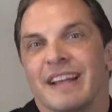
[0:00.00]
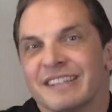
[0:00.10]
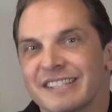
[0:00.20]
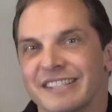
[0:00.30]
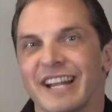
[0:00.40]

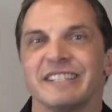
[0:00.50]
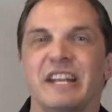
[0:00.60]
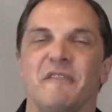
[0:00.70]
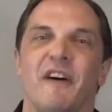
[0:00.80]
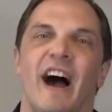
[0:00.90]

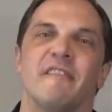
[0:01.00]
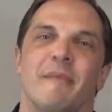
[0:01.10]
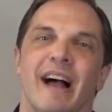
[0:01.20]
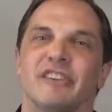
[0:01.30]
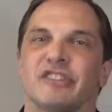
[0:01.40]
65
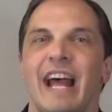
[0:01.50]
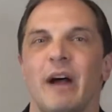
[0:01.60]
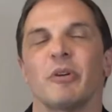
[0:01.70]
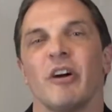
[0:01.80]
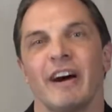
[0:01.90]
miles an
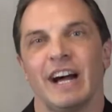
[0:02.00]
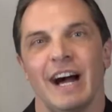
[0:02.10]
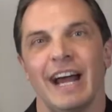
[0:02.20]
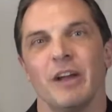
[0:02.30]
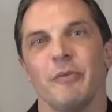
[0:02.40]
hour on a
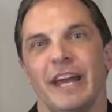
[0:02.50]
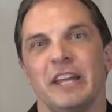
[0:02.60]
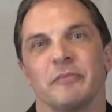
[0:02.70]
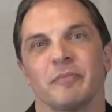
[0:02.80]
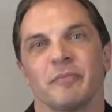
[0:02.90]
highway